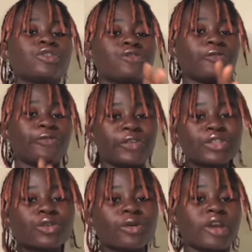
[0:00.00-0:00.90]
To
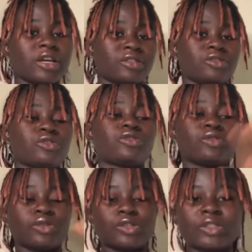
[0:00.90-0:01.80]
fit Korea's own
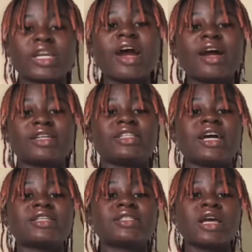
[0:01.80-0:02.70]
story. So the
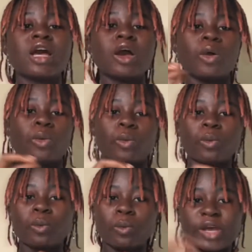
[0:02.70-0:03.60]
characters
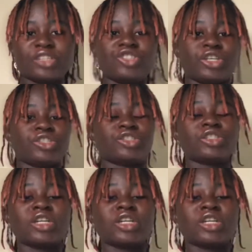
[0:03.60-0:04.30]
were changed.